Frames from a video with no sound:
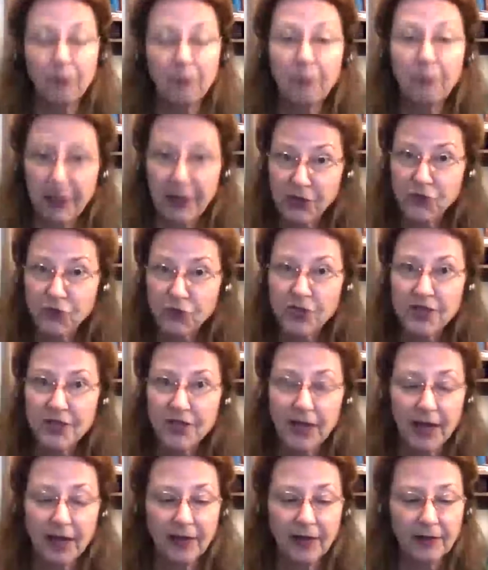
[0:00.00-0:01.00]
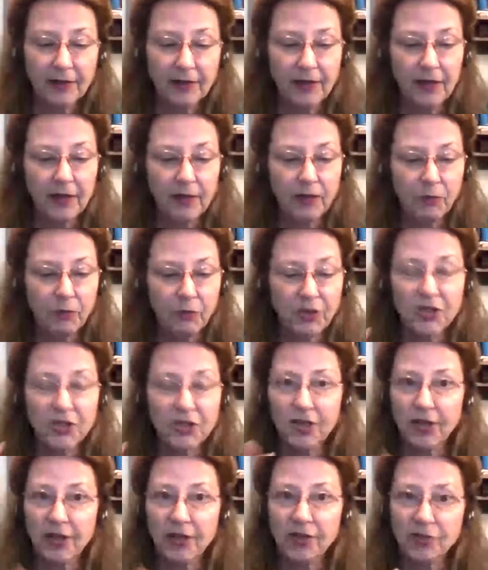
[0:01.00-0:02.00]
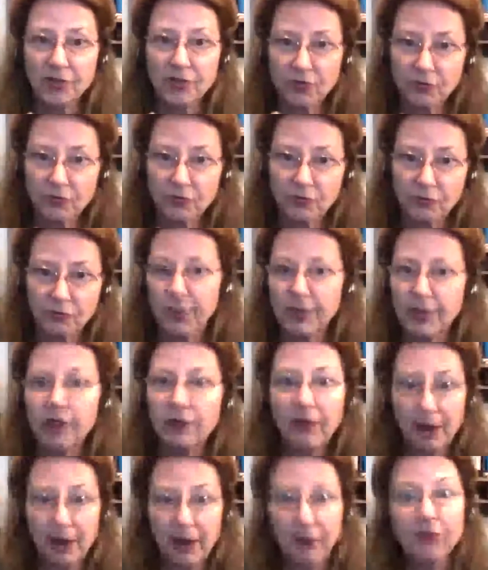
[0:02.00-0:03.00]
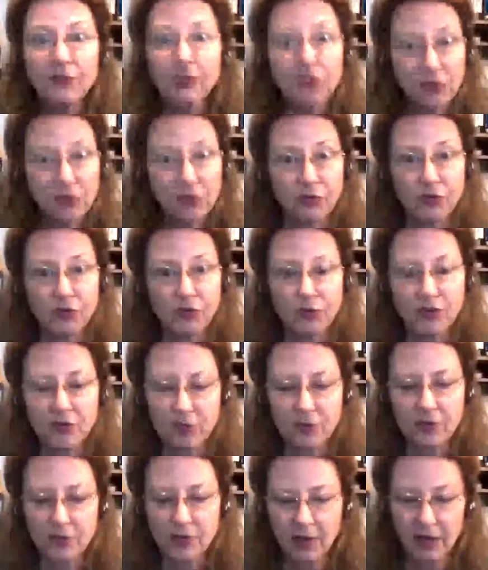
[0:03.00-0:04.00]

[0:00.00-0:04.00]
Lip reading: Pinterest site, which is Real Health Solutions.